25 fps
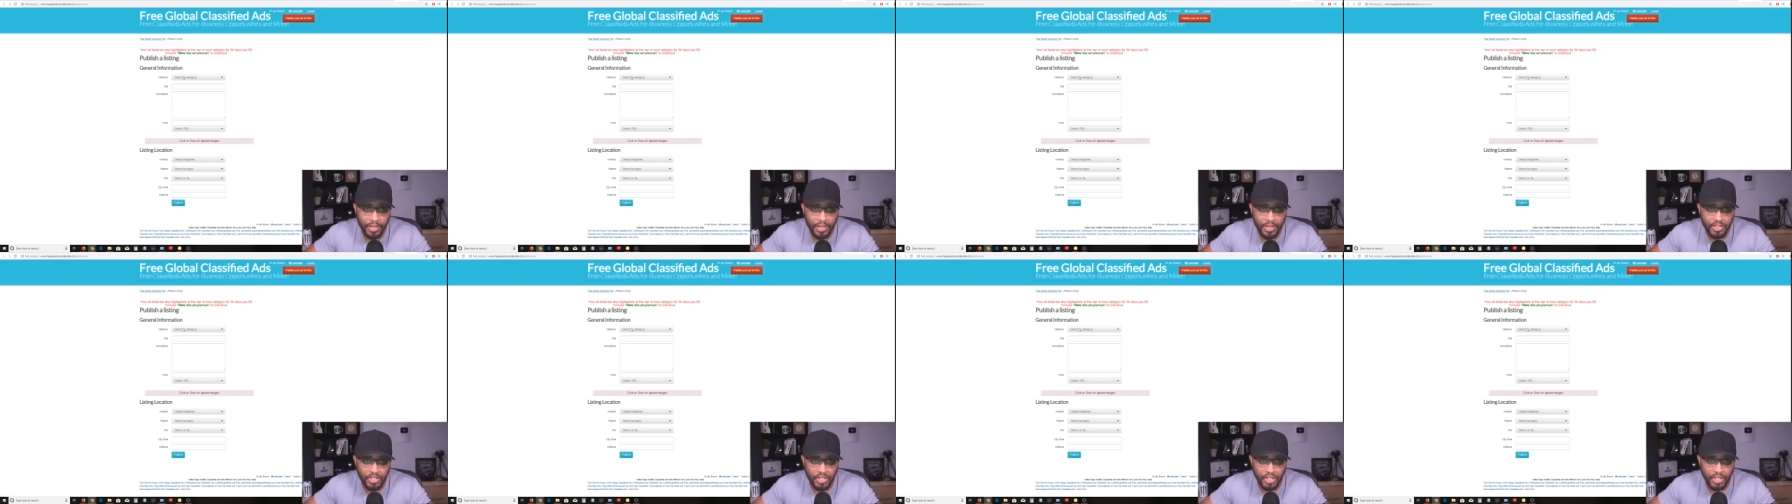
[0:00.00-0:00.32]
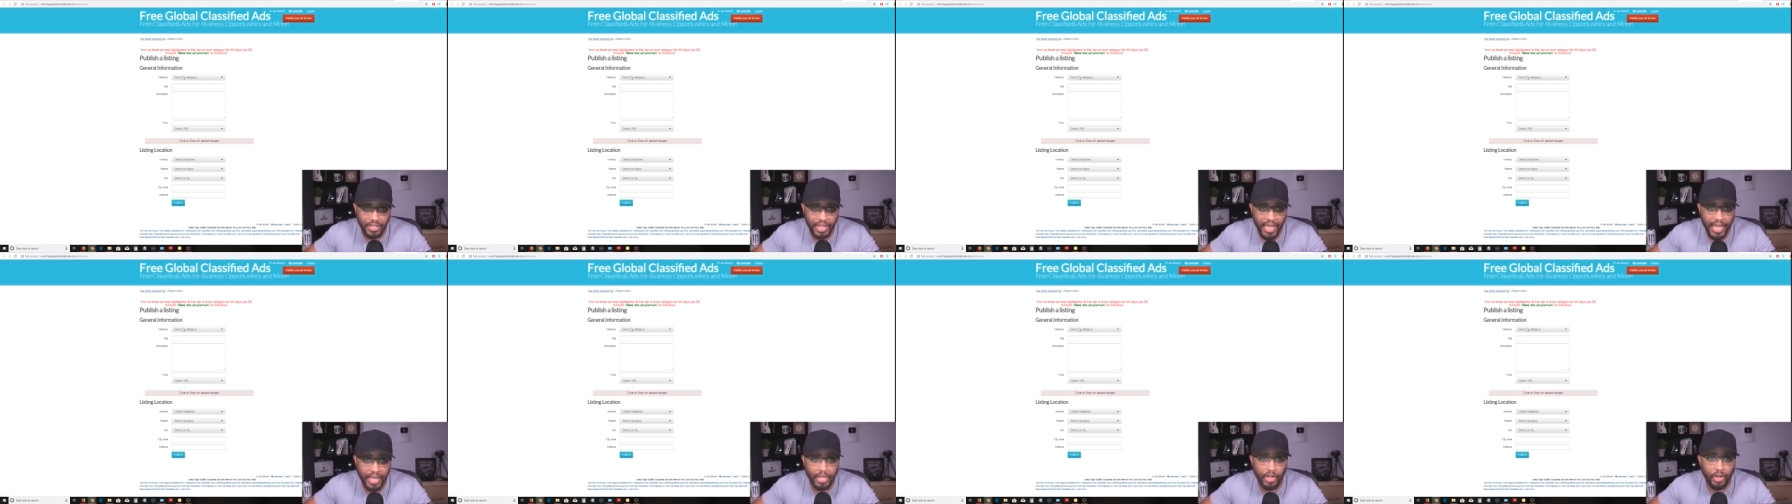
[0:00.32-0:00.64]

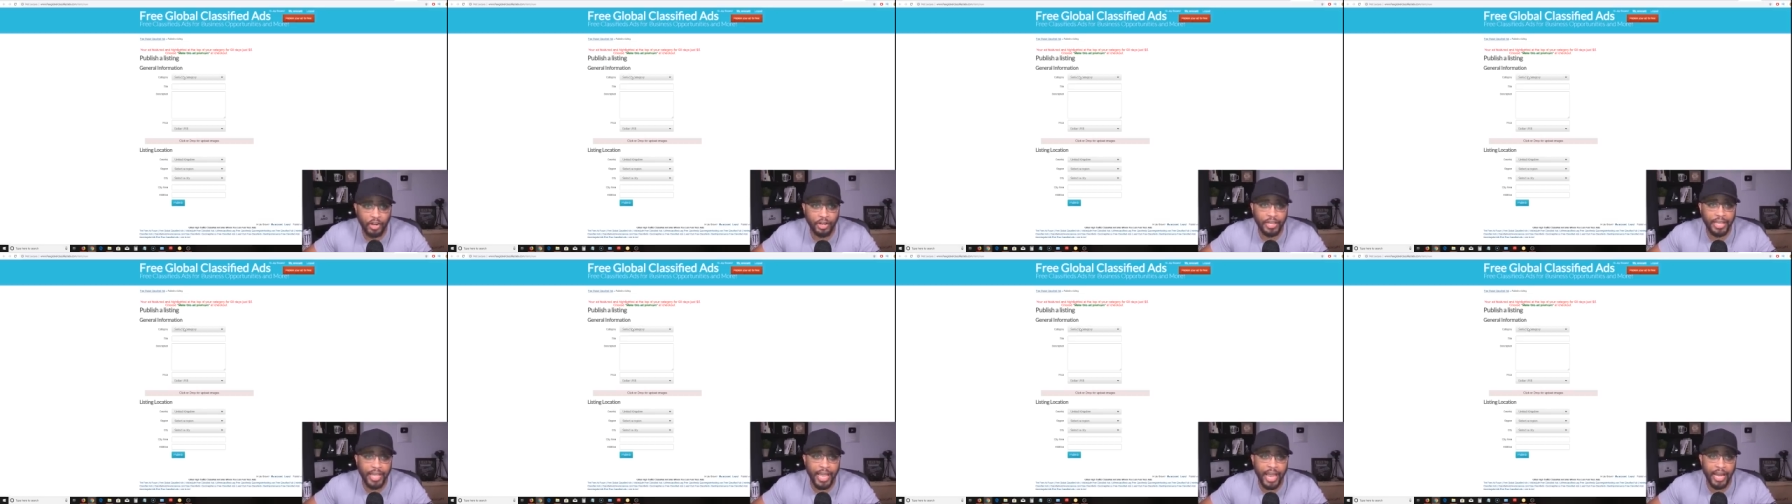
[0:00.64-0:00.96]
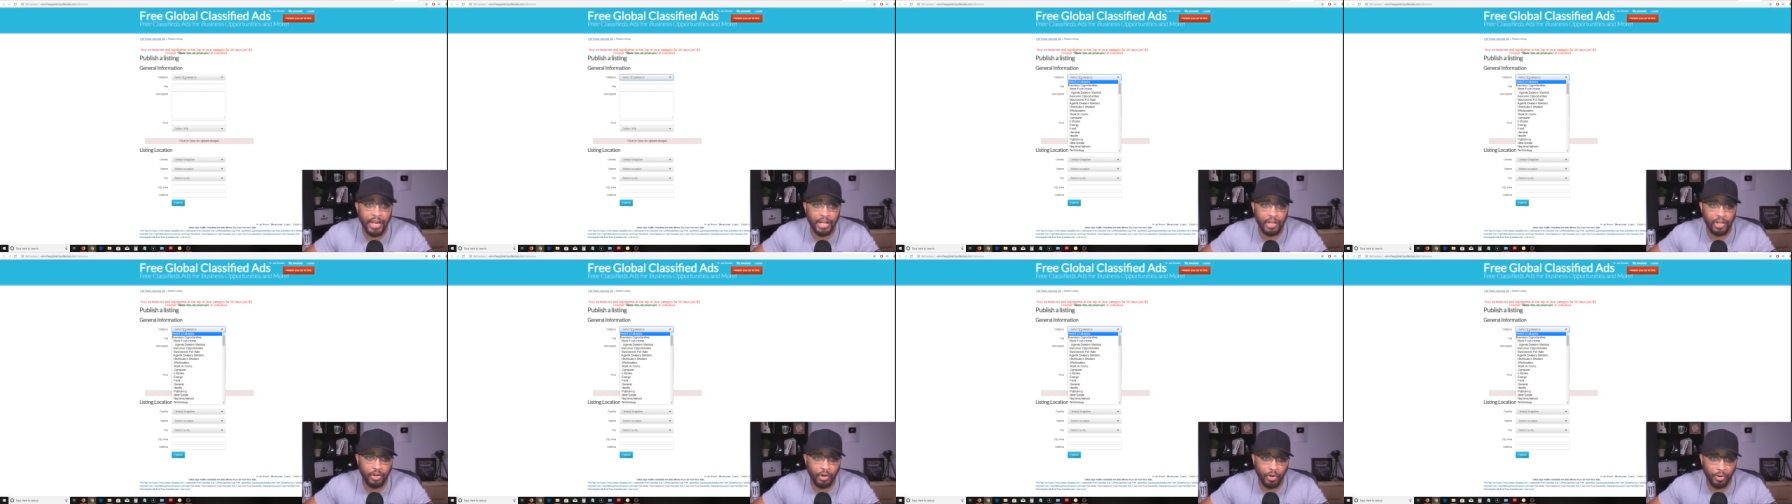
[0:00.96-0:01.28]
Select your
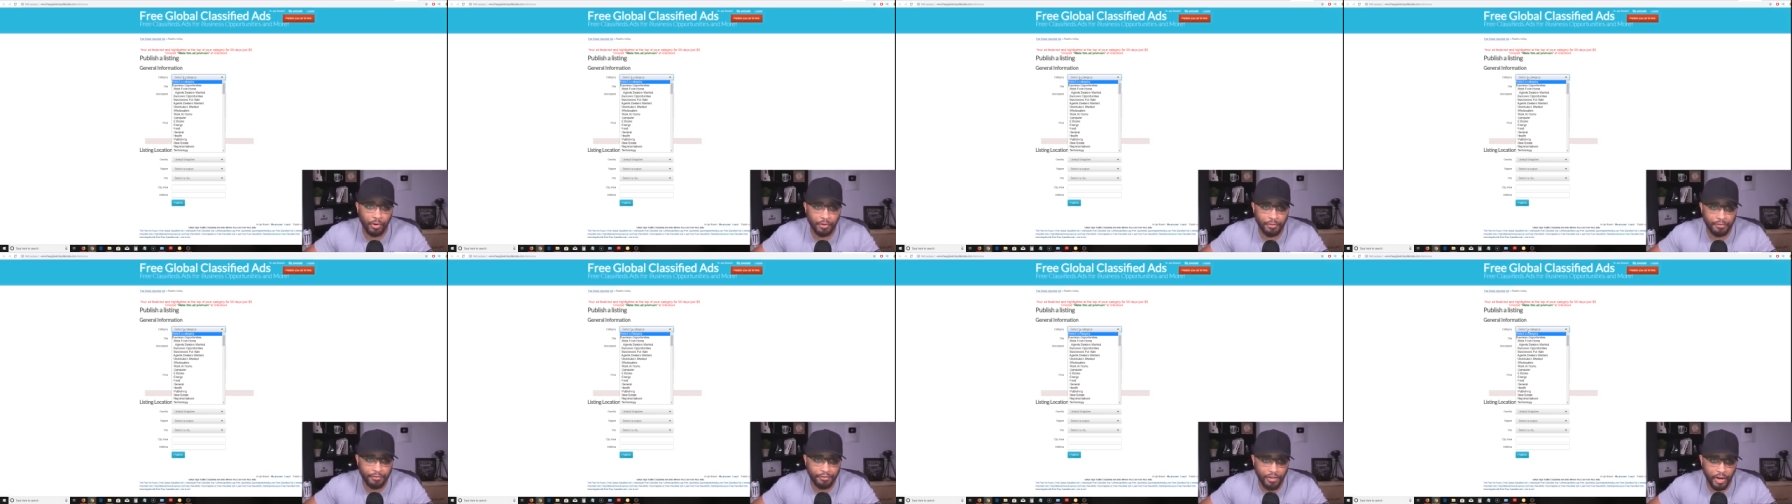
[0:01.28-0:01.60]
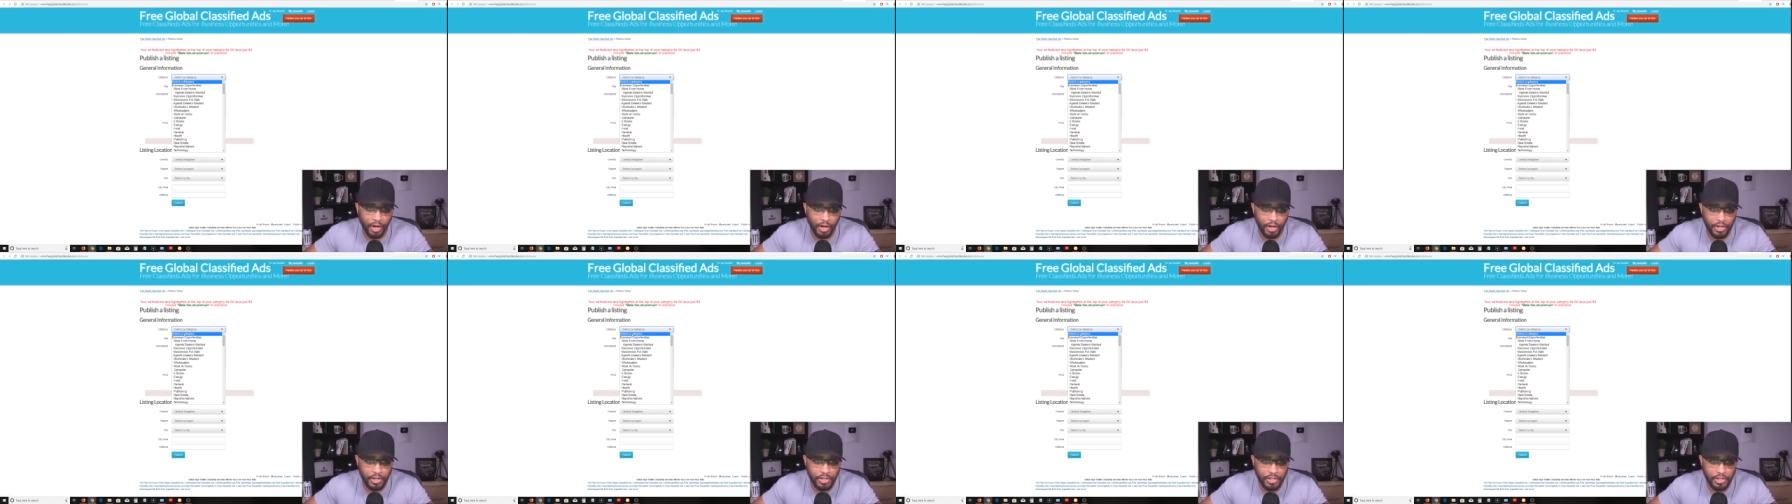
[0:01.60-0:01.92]
category
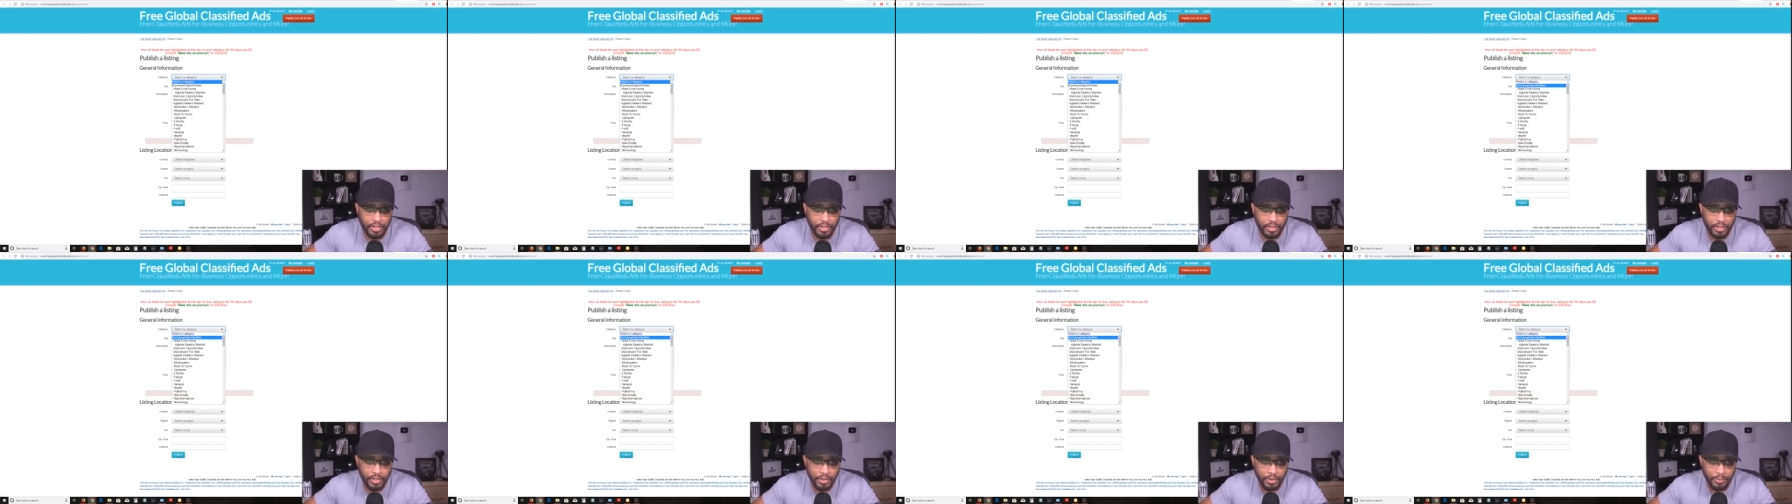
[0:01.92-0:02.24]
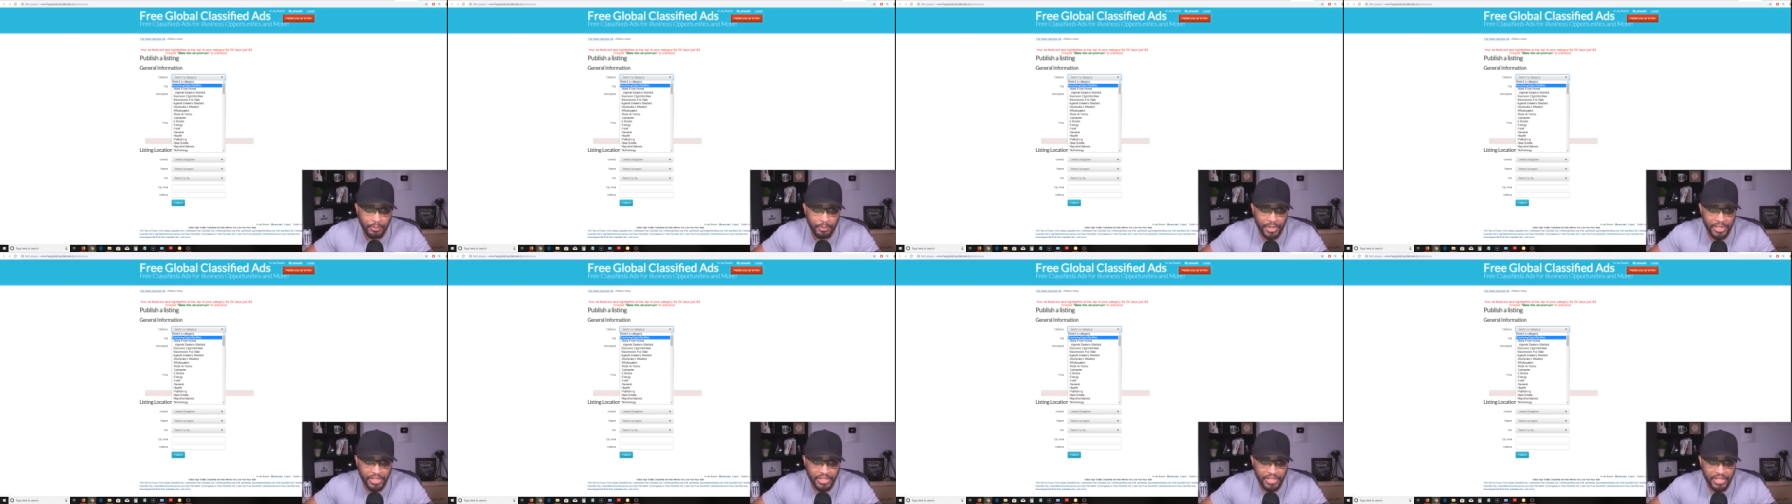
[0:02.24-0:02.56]
first
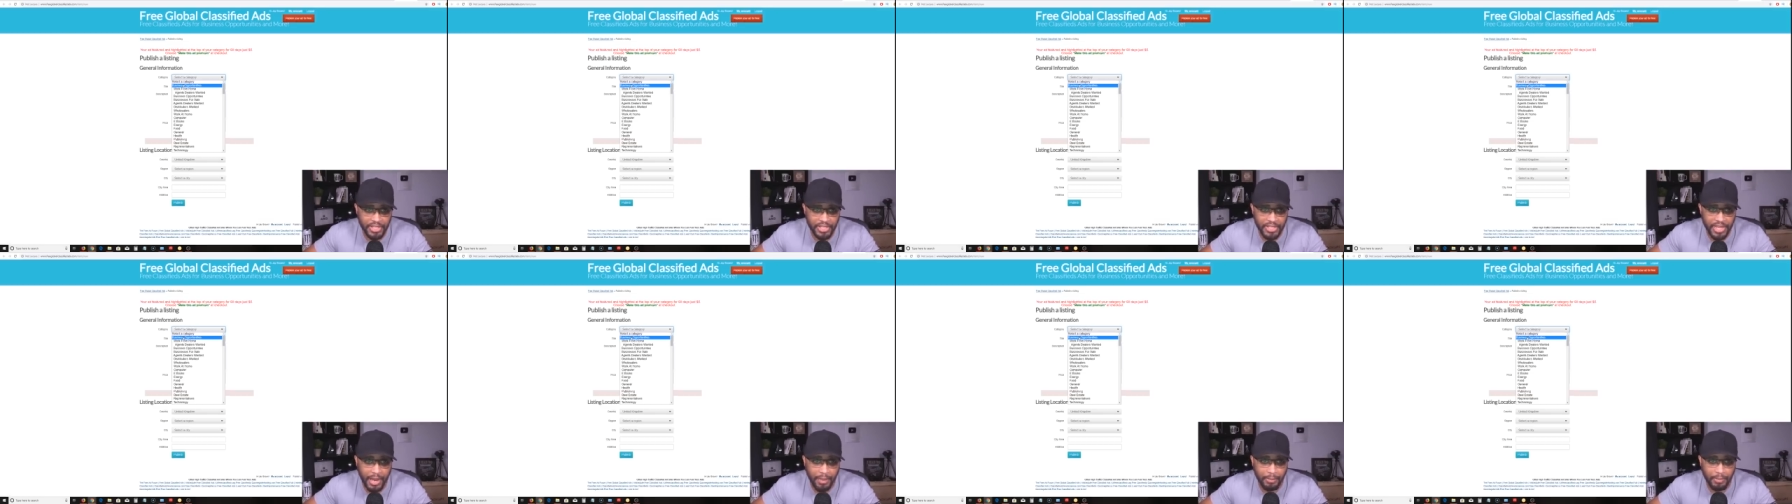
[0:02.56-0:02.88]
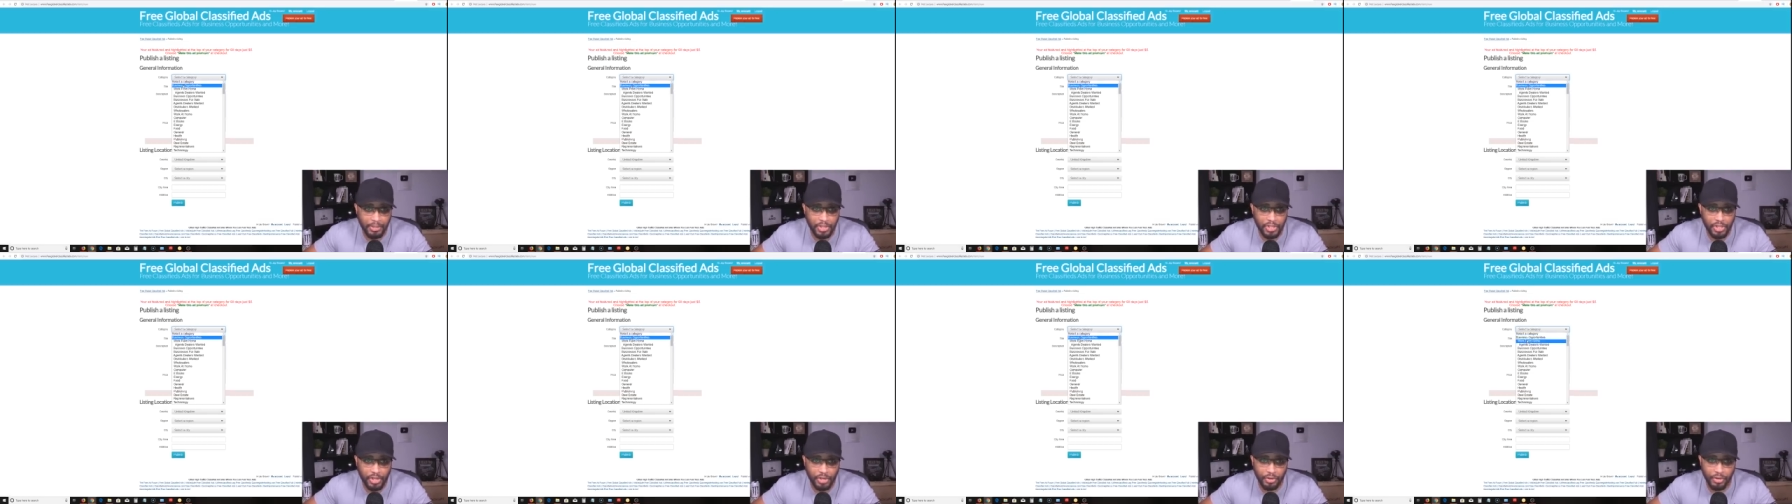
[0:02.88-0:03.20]
business
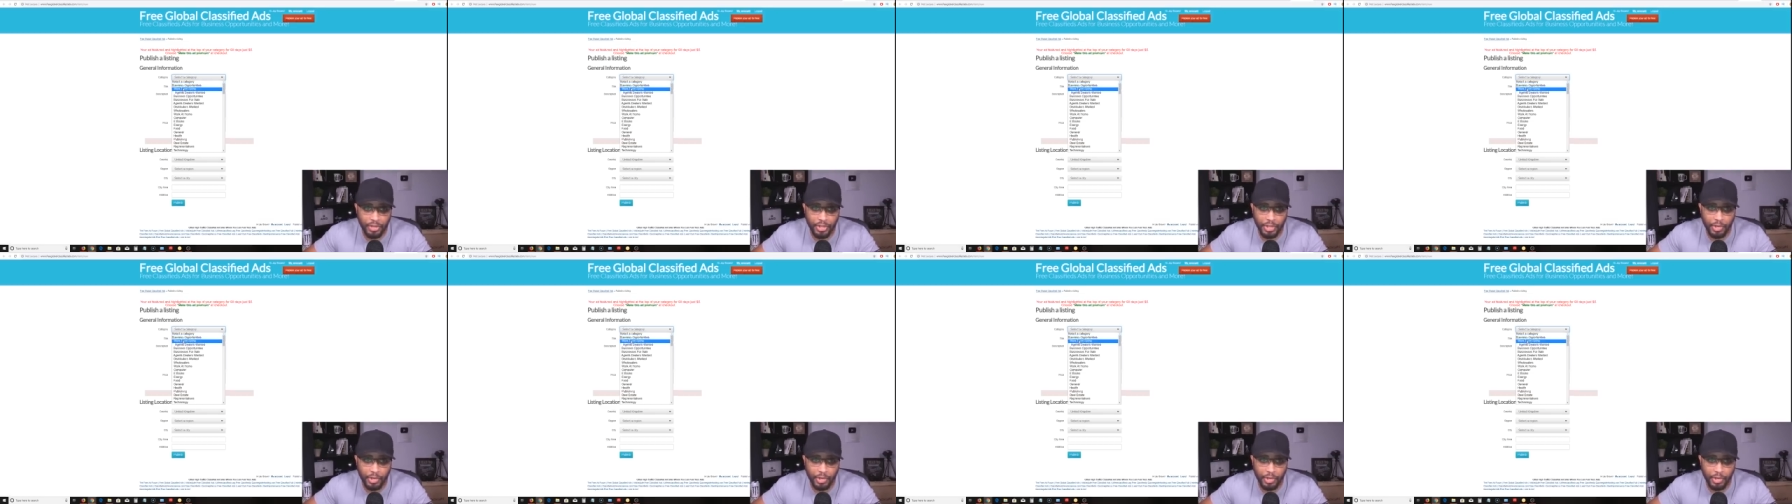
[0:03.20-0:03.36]
opportunity,